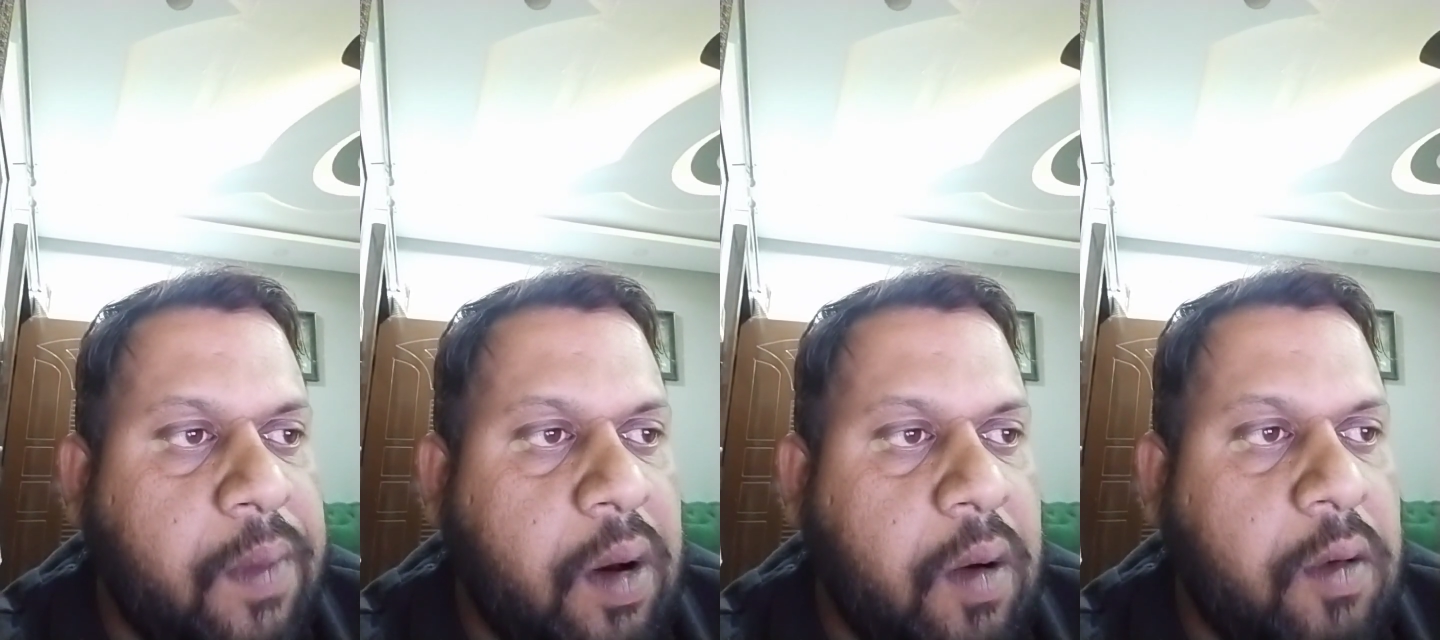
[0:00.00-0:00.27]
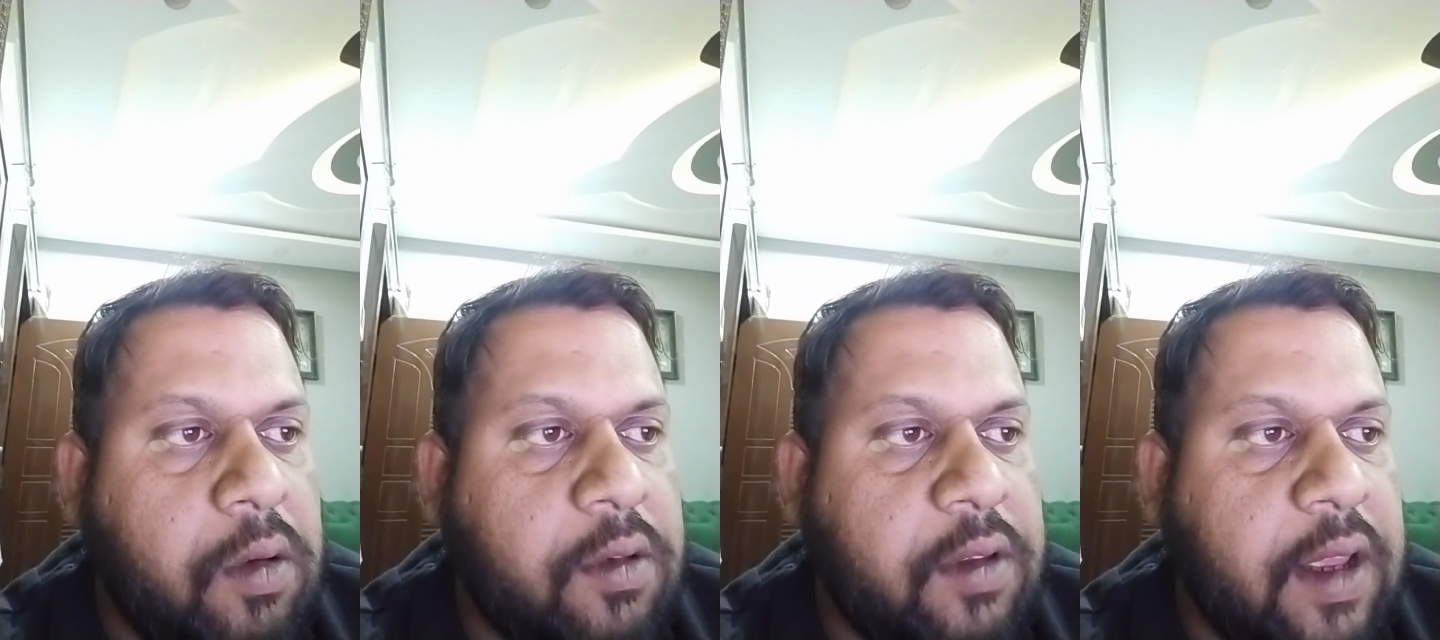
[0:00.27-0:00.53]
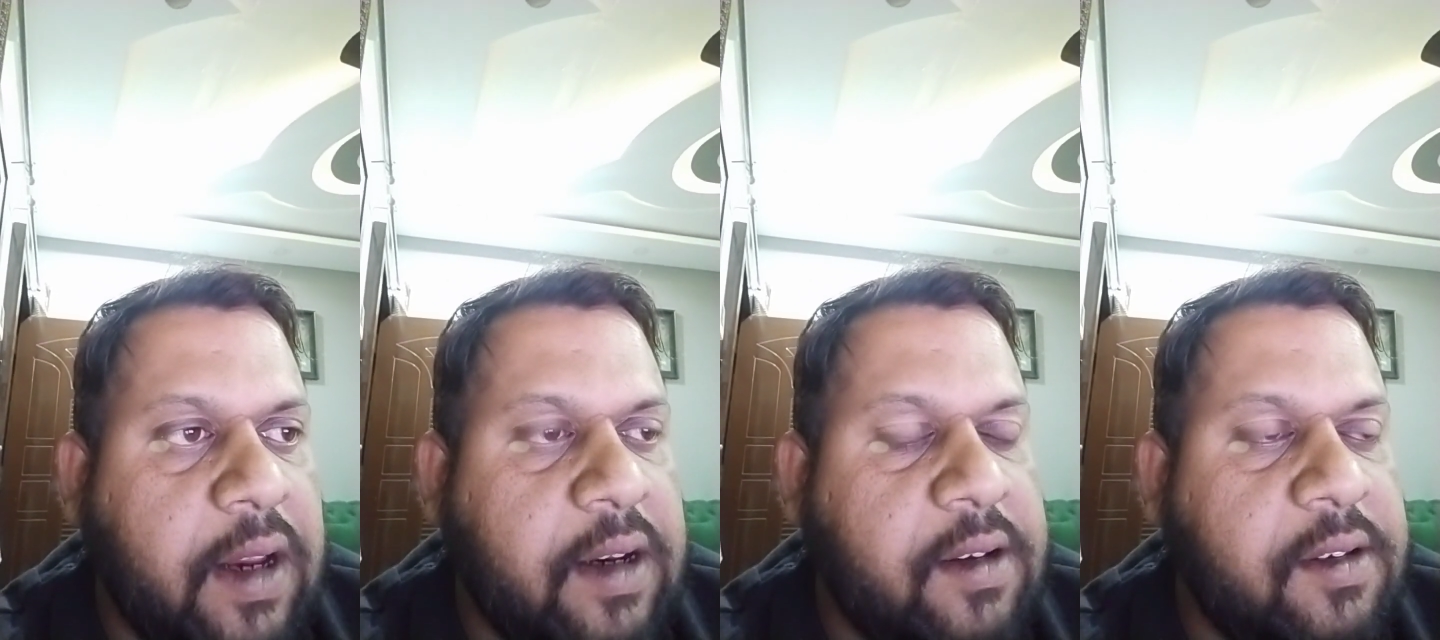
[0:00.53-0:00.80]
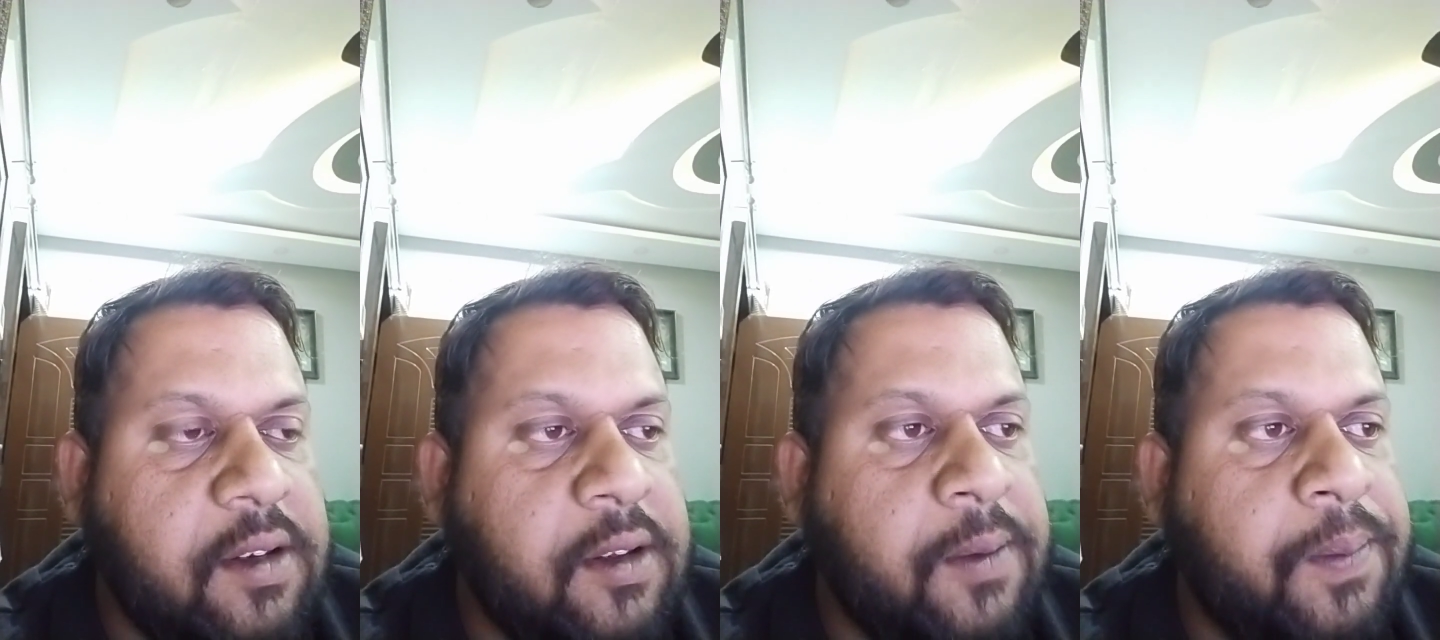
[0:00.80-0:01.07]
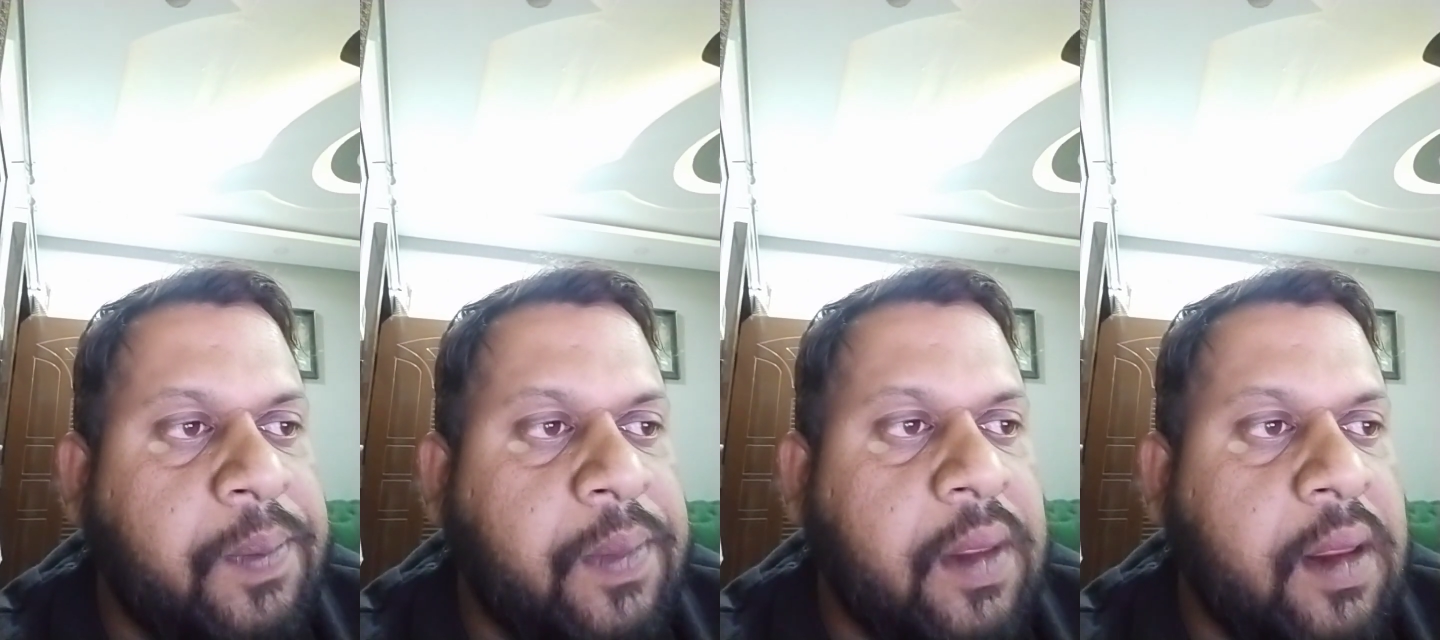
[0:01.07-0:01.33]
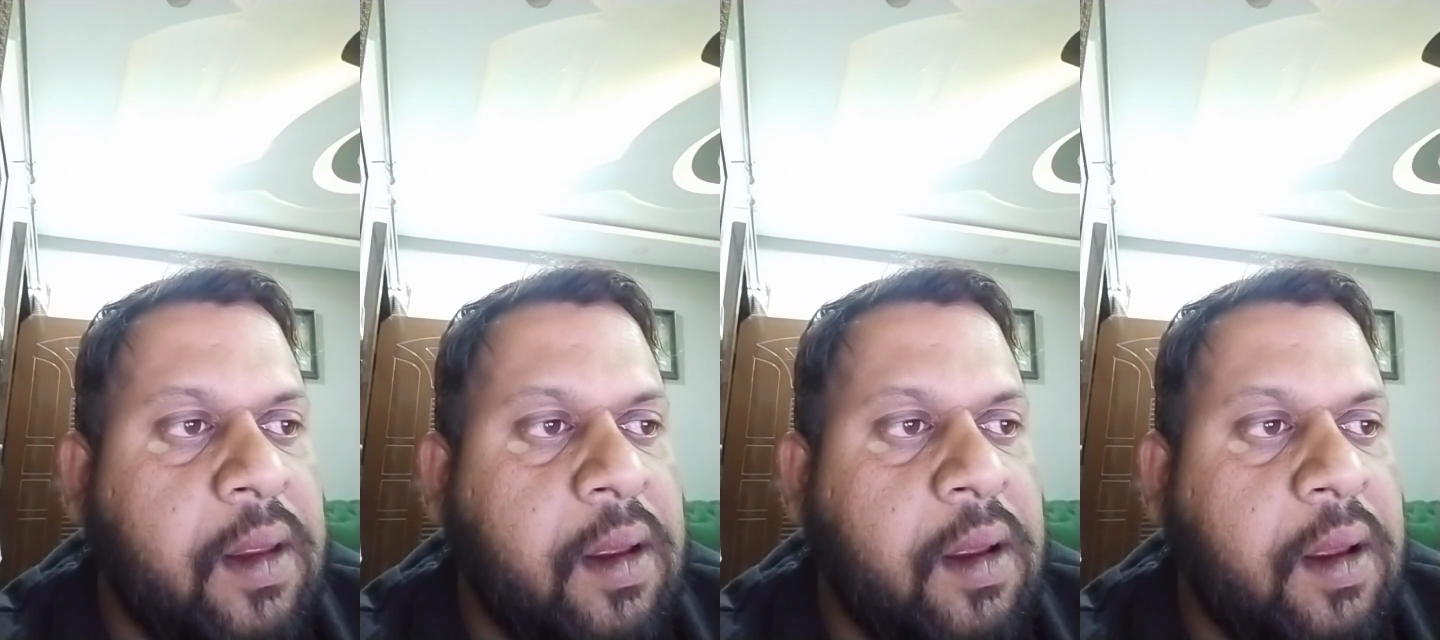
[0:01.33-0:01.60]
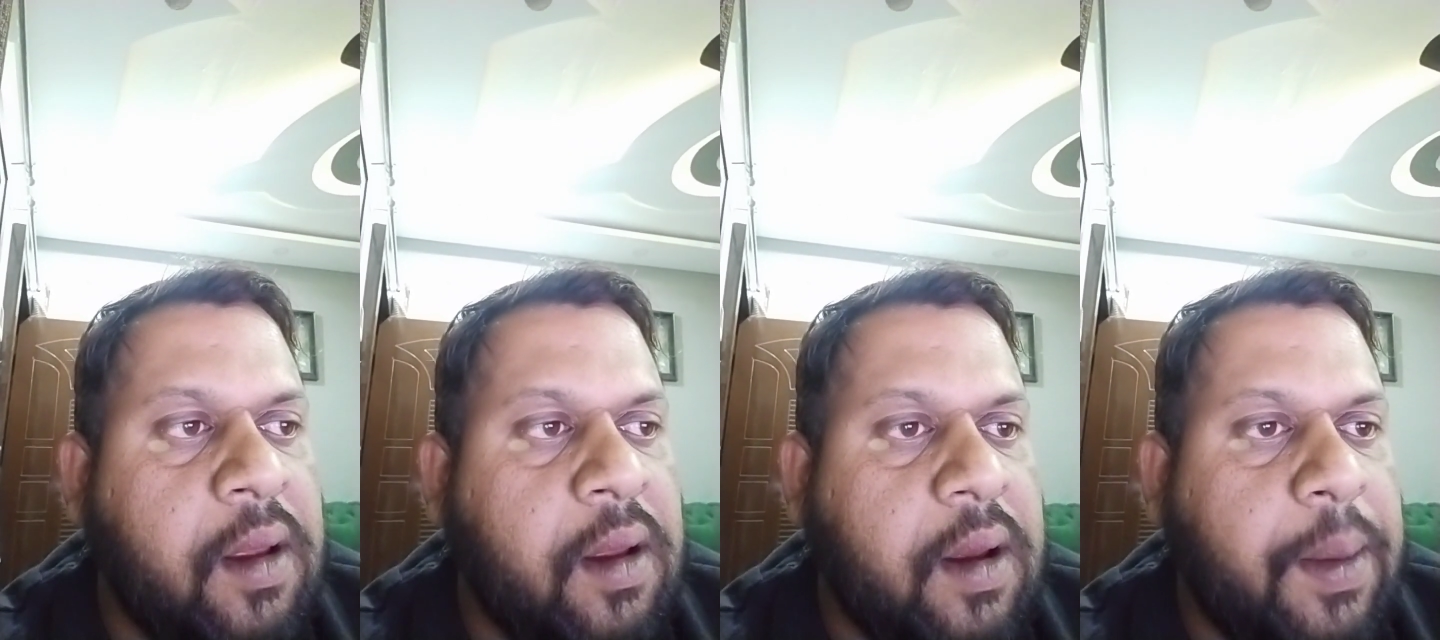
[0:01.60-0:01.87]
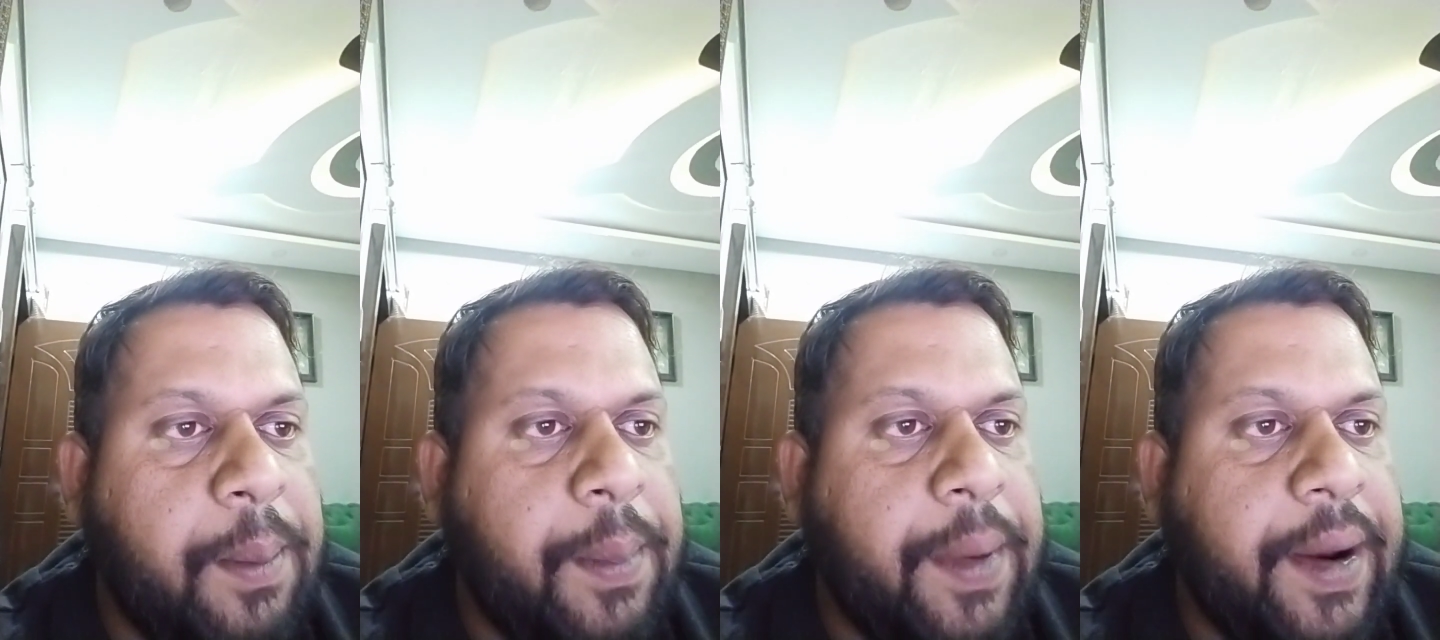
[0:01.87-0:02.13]
all sites
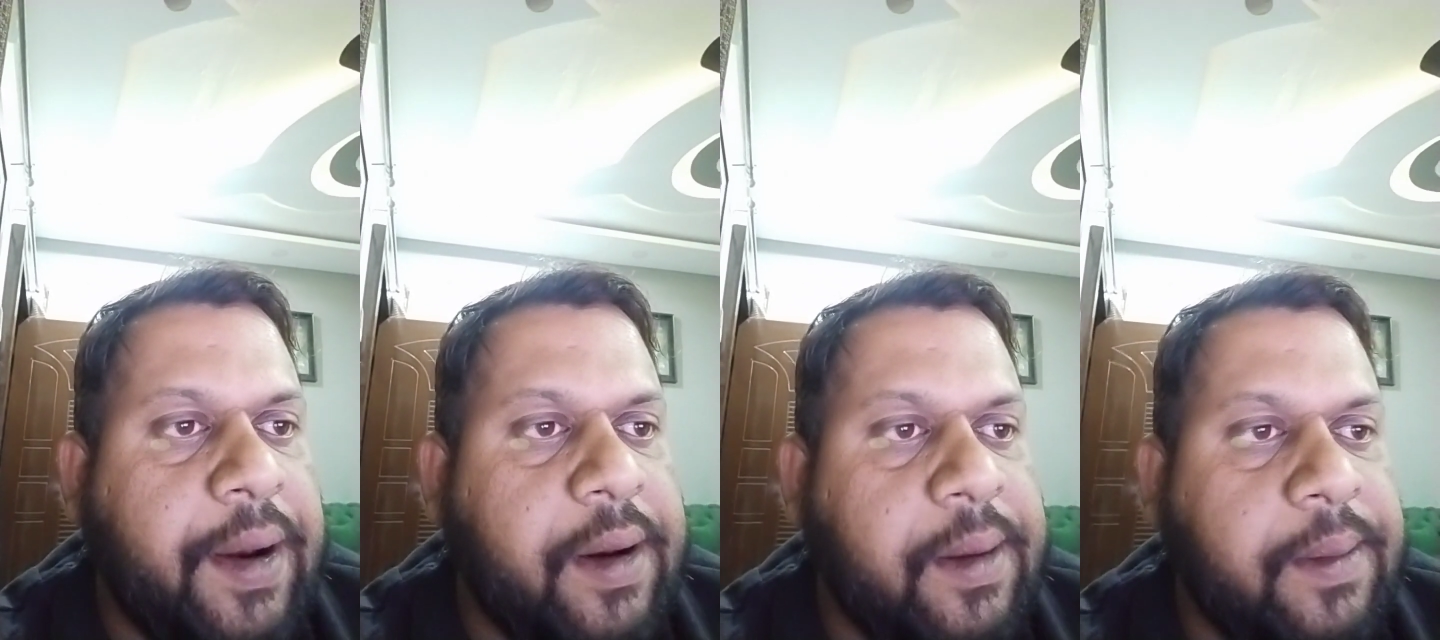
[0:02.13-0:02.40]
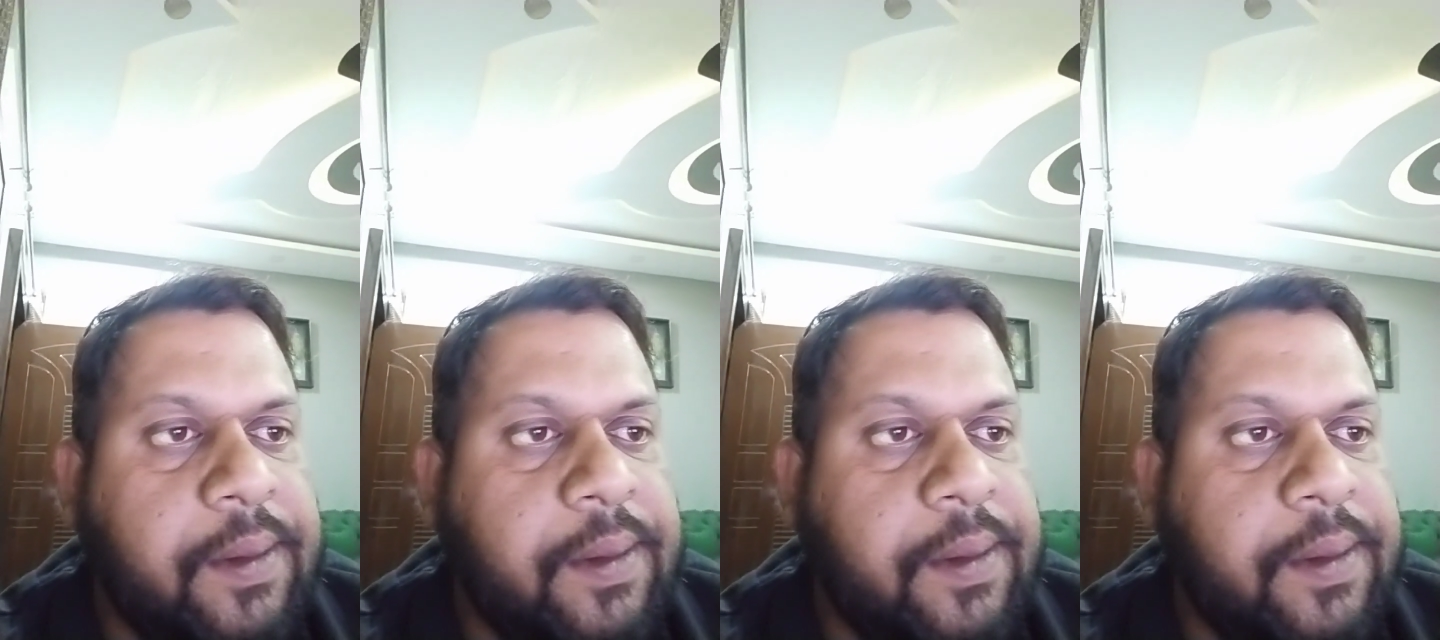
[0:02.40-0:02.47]
combined.